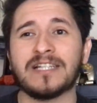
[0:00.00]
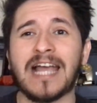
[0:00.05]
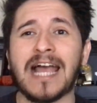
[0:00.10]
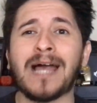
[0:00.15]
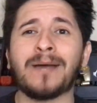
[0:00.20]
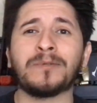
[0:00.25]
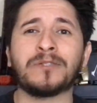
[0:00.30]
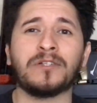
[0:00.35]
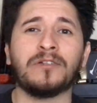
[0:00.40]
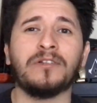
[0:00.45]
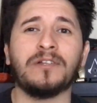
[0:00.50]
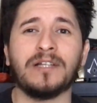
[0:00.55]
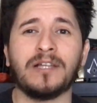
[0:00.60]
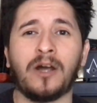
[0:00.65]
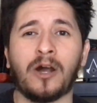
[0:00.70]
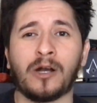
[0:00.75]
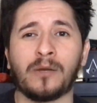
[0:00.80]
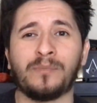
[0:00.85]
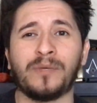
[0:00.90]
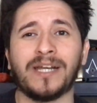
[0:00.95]
absolutely
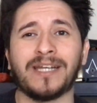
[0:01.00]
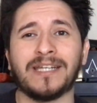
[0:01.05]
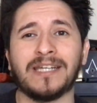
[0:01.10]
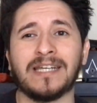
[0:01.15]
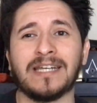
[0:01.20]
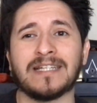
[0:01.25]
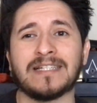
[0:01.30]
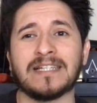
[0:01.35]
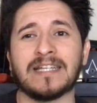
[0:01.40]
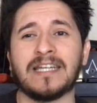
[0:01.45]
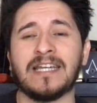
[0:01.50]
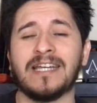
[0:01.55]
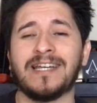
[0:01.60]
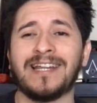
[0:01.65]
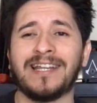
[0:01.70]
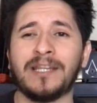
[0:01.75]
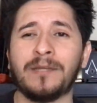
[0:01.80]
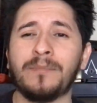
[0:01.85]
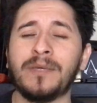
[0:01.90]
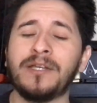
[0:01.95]
heartbreaking as a kid,
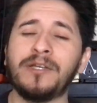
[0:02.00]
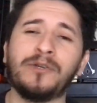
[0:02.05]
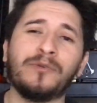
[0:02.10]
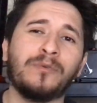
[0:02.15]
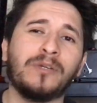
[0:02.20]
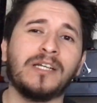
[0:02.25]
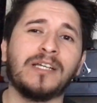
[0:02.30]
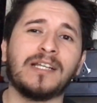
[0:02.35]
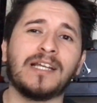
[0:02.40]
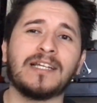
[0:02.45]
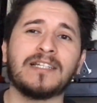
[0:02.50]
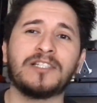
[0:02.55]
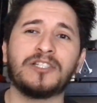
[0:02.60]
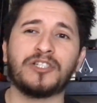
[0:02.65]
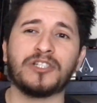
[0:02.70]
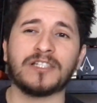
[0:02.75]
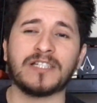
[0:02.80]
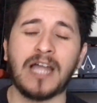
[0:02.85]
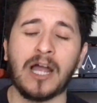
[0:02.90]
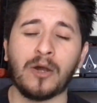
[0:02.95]
and it made you realize
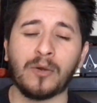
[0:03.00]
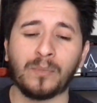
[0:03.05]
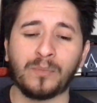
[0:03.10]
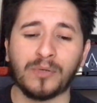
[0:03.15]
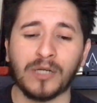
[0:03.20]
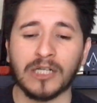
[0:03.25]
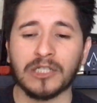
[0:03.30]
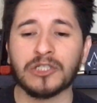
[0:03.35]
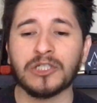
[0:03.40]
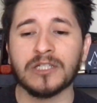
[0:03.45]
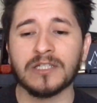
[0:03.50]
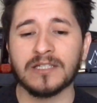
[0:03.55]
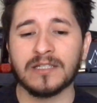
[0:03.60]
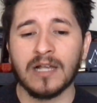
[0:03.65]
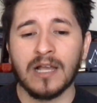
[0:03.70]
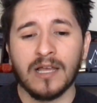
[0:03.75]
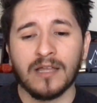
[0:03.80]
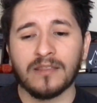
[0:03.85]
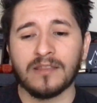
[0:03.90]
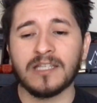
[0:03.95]
just how precious
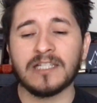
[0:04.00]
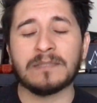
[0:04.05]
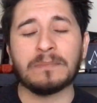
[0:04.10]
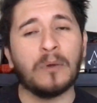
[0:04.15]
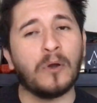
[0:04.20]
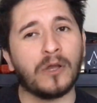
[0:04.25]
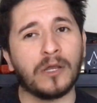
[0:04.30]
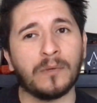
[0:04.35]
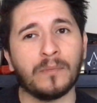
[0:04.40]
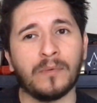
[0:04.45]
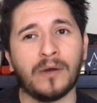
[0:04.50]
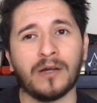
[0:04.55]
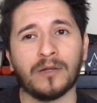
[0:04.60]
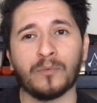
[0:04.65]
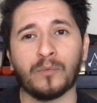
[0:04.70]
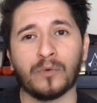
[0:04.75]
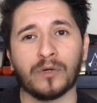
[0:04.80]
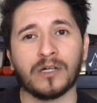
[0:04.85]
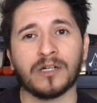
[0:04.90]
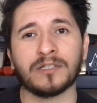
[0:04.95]
these
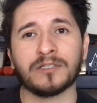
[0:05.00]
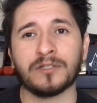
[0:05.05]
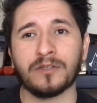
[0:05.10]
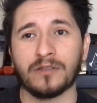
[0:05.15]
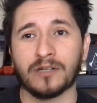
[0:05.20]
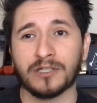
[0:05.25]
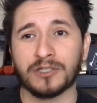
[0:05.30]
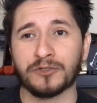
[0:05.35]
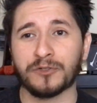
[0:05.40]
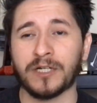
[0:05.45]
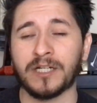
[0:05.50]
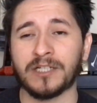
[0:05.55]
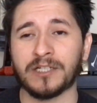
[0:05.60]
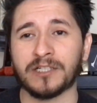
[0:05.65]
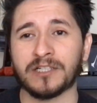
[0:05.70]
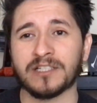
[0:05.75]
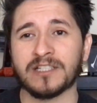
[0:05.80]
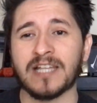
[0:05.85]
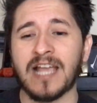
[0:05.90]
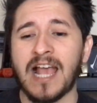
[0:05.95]
Pokemon were to their
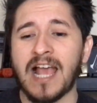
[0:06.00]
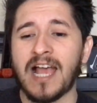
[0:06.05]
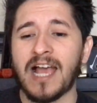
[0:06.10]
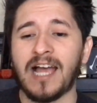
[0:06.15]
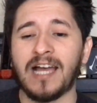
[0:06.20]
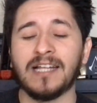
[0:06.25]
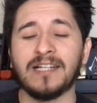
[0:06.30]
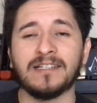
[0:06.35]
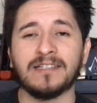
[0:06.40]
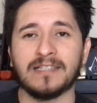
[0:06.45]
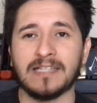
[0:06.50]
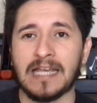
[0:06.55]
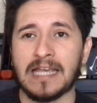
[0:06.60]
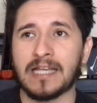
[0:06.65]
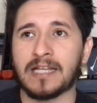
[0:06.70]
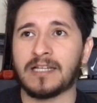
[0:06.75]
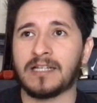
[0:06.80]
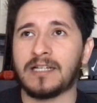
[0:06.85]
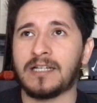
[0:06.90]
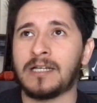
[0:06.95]
trainers, and
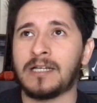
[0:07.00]
it